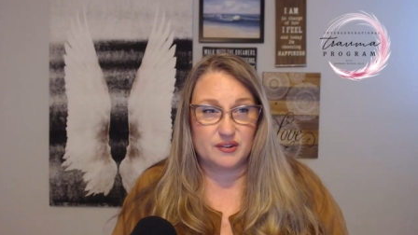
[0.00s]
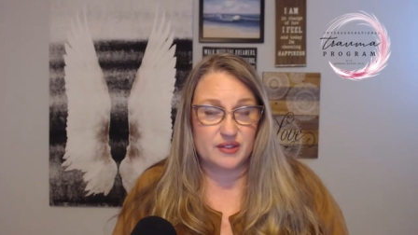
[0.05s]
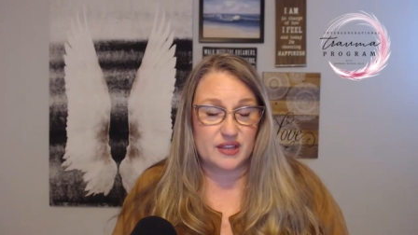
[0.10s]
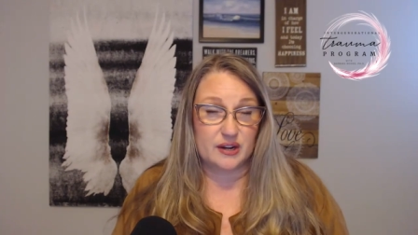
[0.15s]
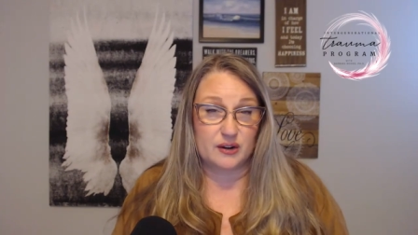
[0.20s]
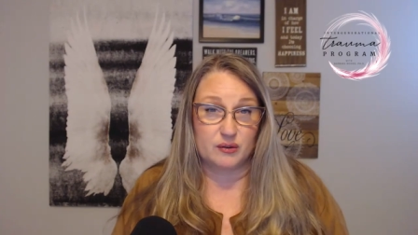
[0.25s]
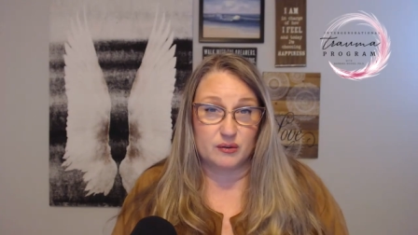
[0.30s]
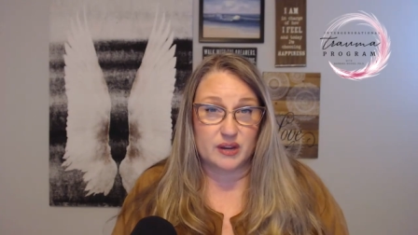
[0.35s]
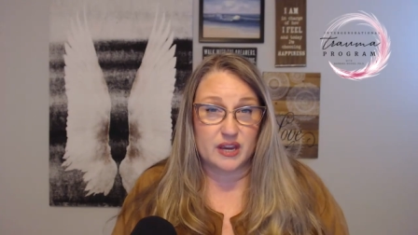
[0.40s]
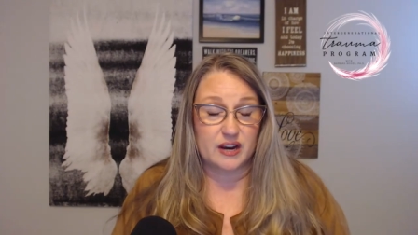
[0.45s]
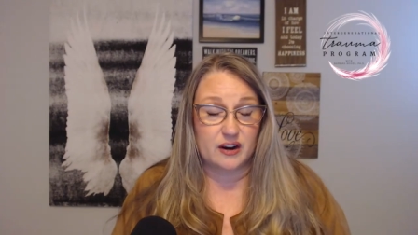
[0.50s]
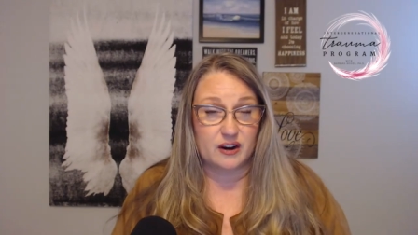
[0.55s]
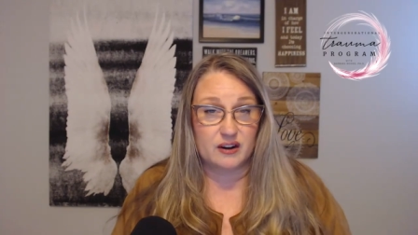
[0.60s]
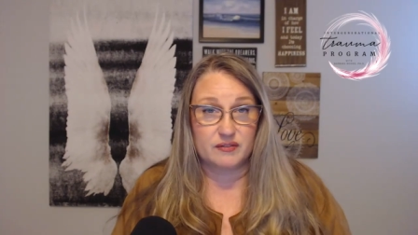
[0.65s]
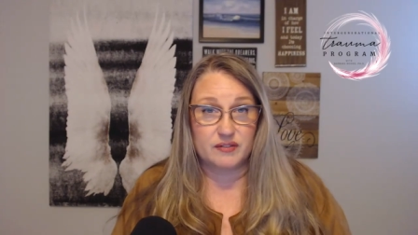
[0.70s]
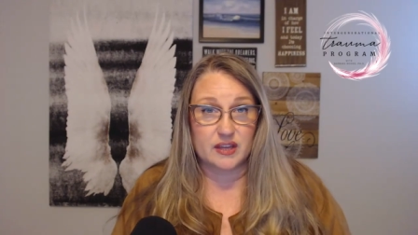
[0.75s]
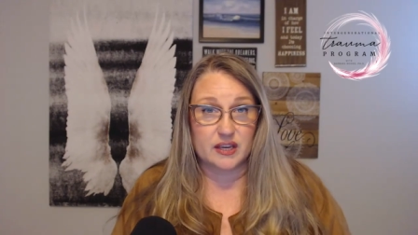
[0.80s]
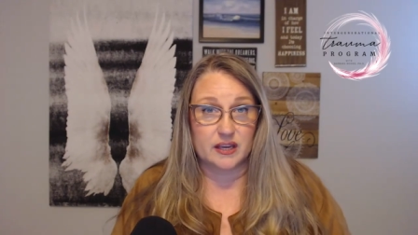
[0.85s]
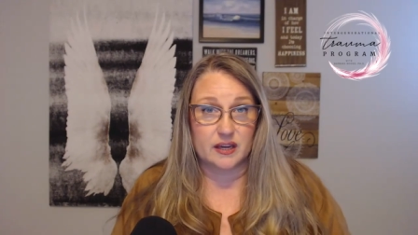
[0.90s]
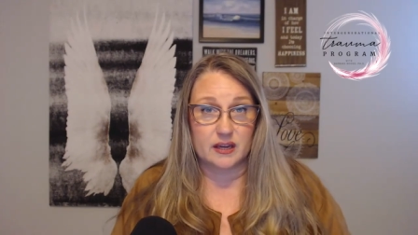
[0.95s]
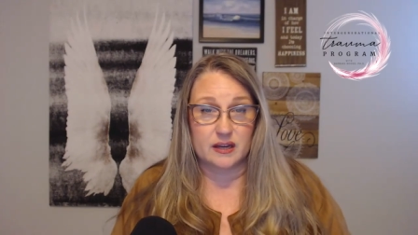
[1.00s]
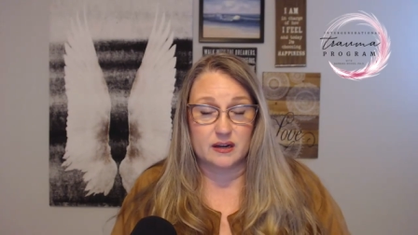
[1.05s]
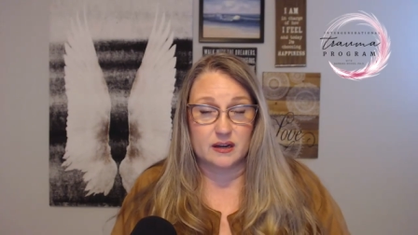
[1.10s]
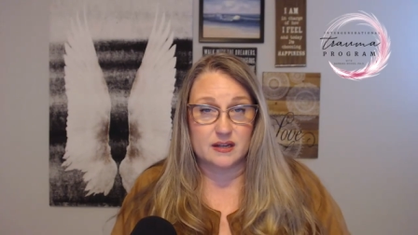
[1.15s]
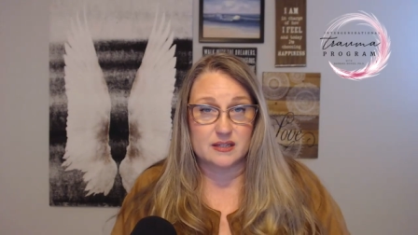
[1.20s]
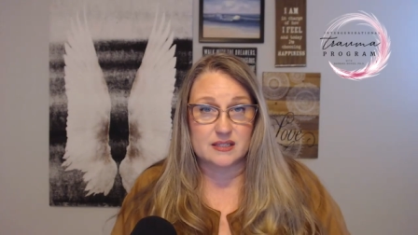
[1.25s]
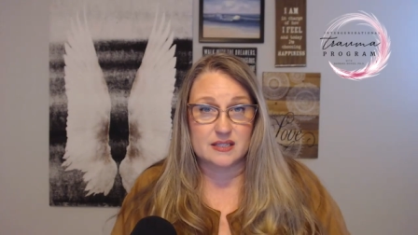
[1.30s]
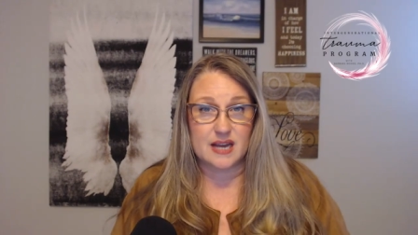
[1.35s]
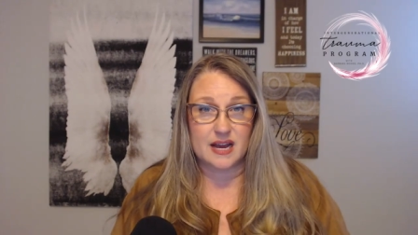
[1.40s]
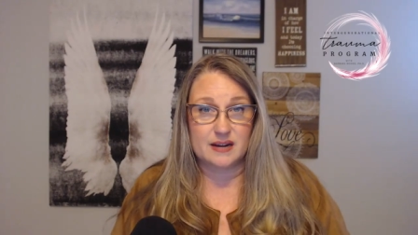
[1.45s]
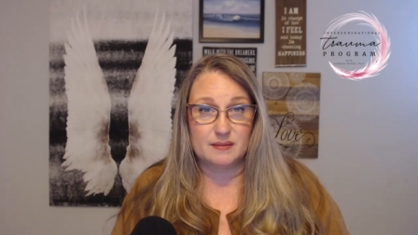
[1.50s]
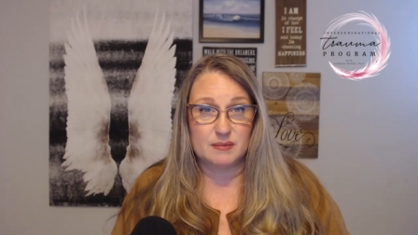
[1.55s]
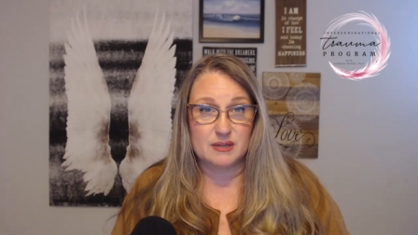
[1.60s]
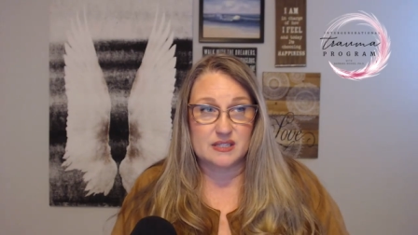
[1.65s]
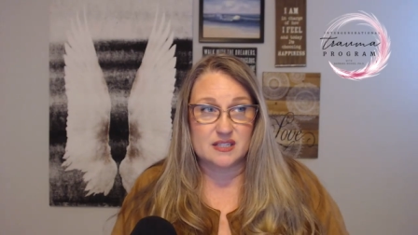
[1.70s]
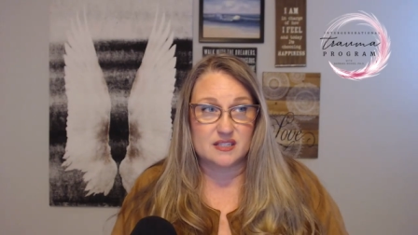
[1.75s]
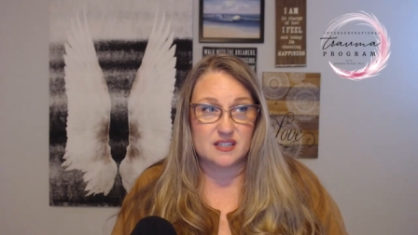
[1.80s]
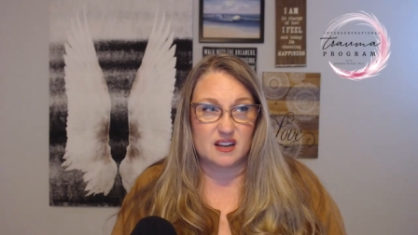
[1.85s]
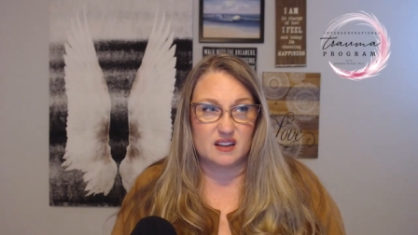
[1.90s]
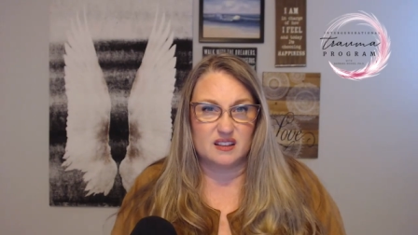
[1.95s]
They don't care if they get
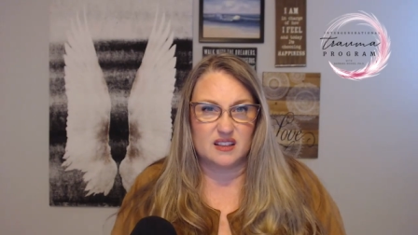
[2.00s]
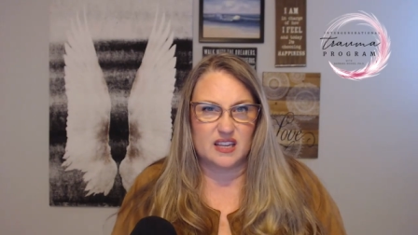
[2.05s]
assignments done.